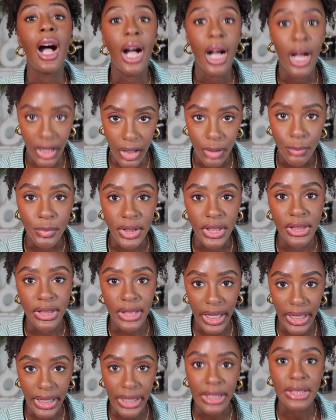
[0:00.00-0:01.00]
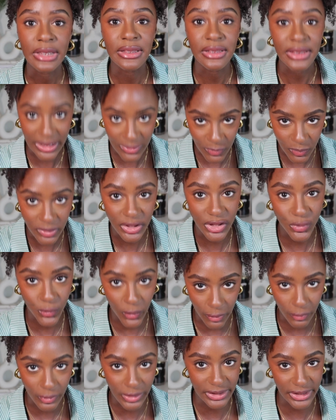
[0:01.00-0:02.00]
I mean that, because that's what this
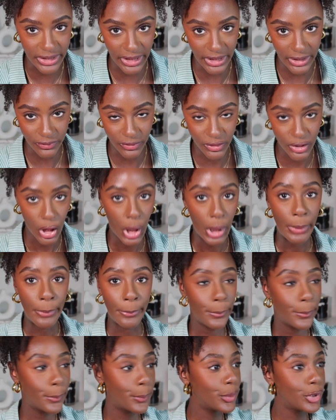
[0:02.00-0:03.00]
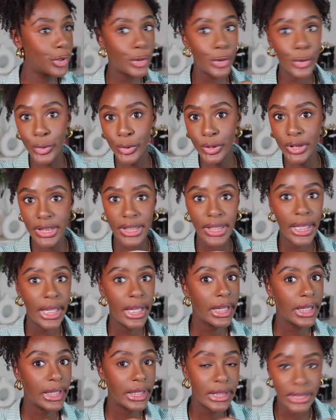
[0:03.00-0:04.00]
fragrance gives. Purely
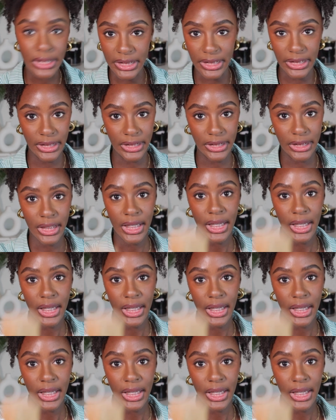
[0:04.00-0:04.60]
clean.